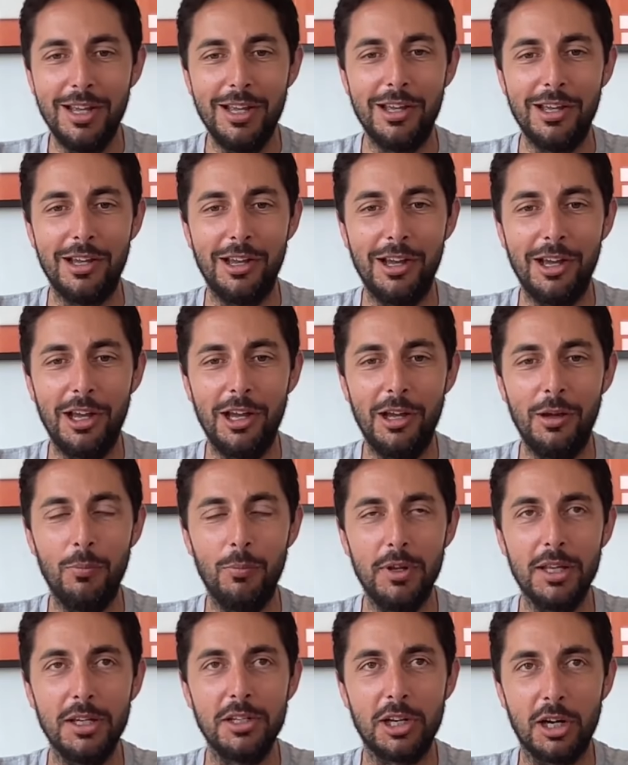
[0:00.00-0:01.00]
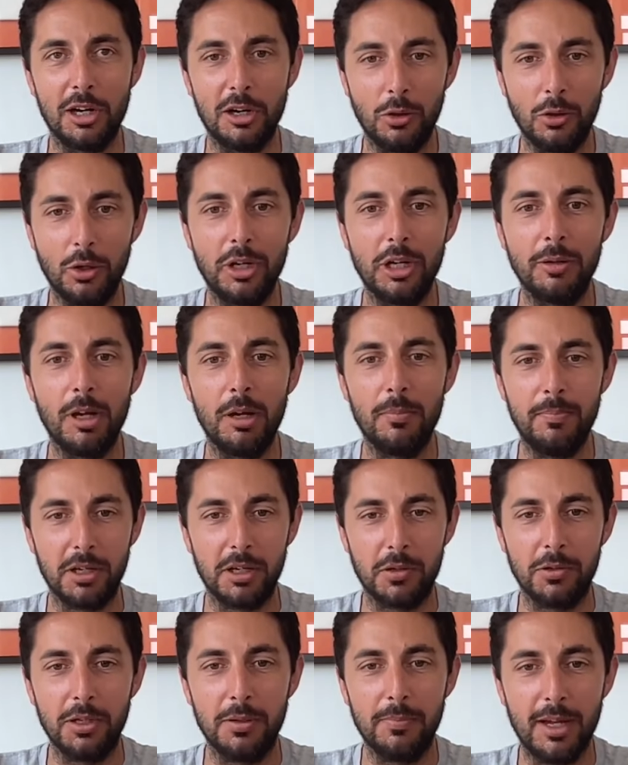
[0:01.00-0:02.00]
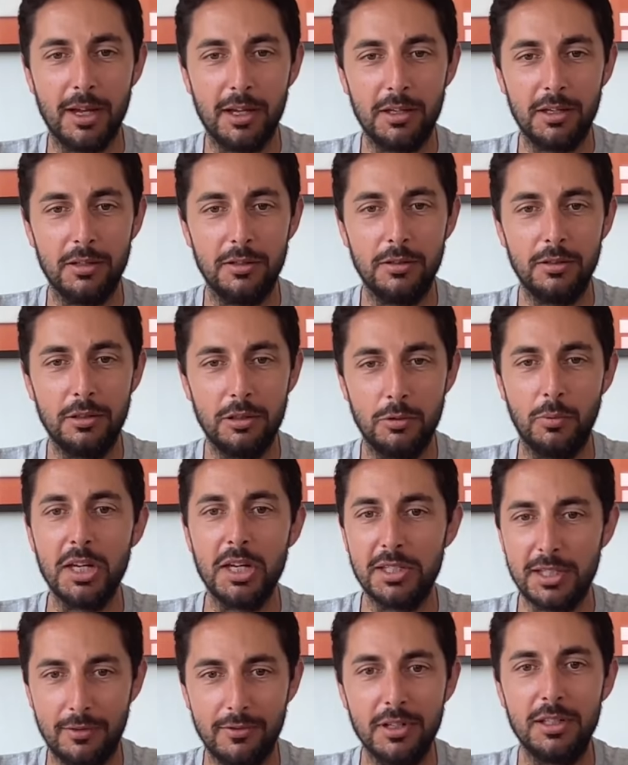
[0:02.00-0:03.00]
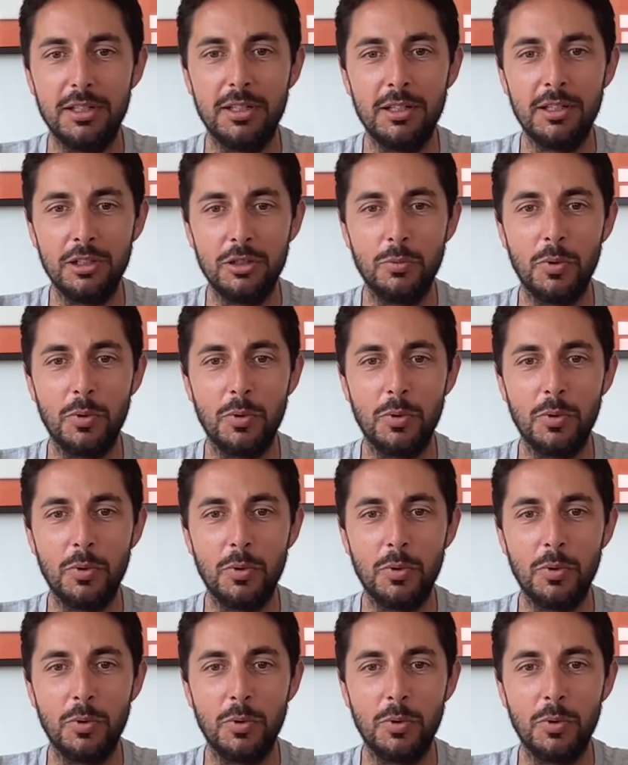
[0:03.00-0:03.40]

Uh, we had started learning about Bitcoin back in 2017,